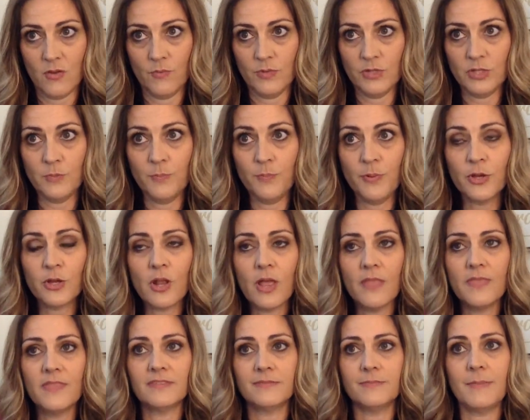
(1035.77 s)
when you put
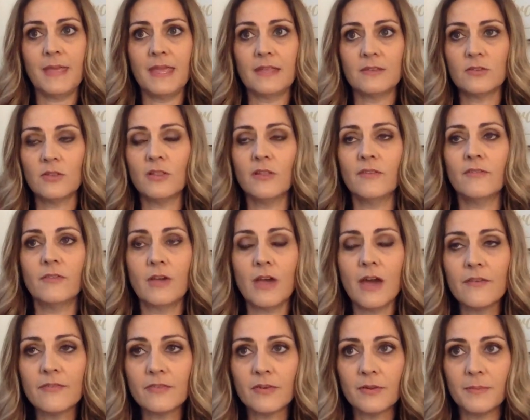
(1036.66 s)
on this mantle of
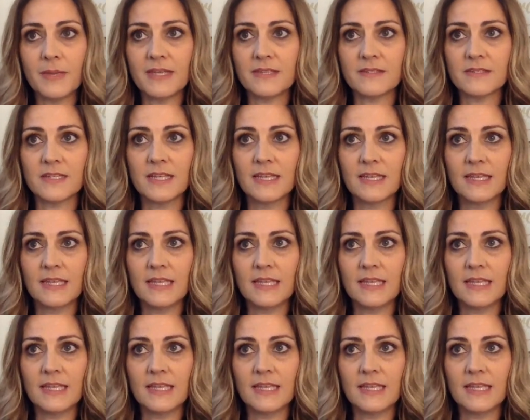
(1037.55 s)
government,